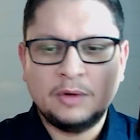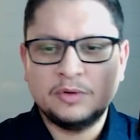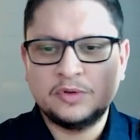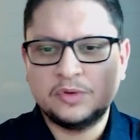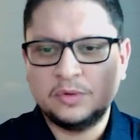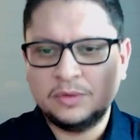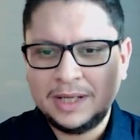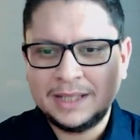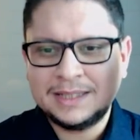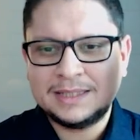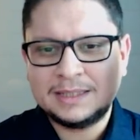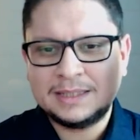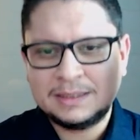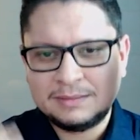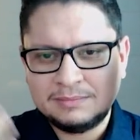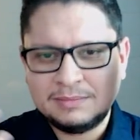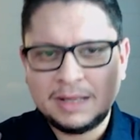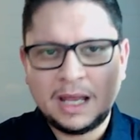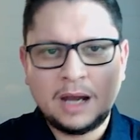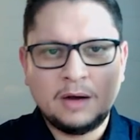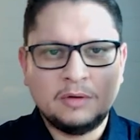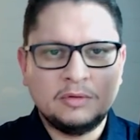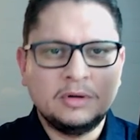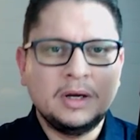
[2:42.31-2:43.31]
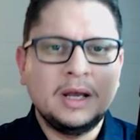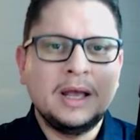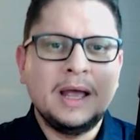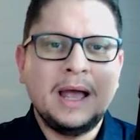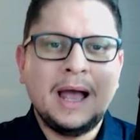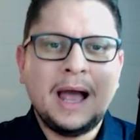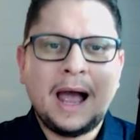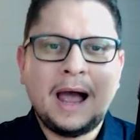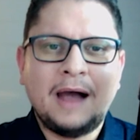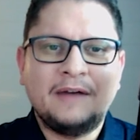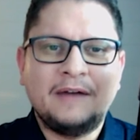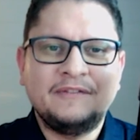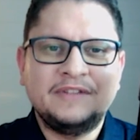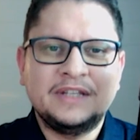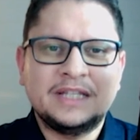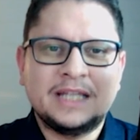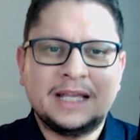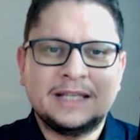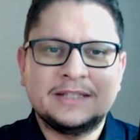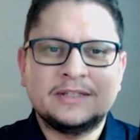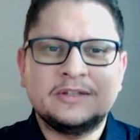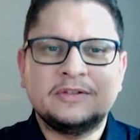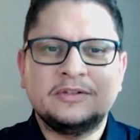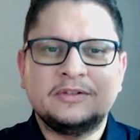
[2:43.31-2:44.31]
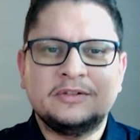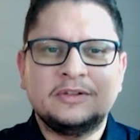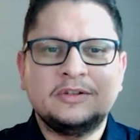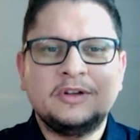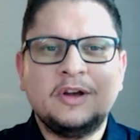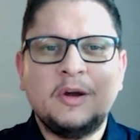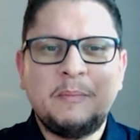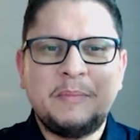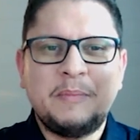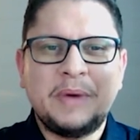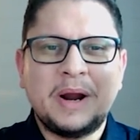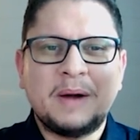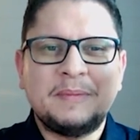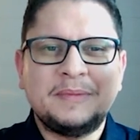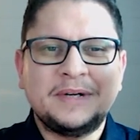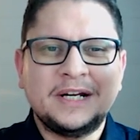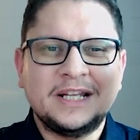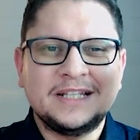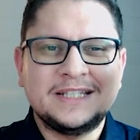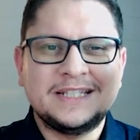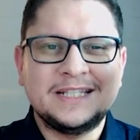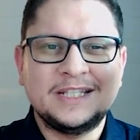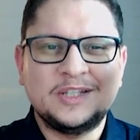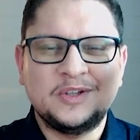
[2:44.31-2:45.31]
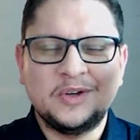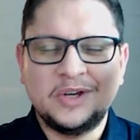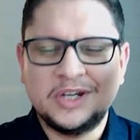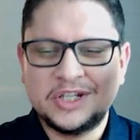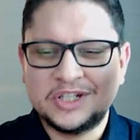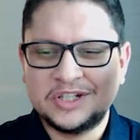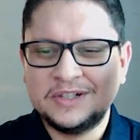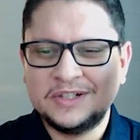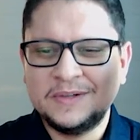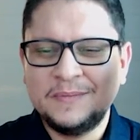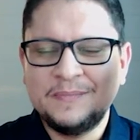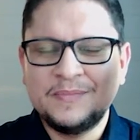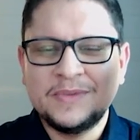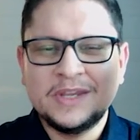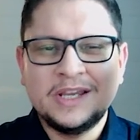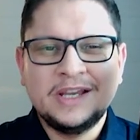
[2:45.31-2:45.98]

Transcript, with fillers: So let's now have it as a permanent situation.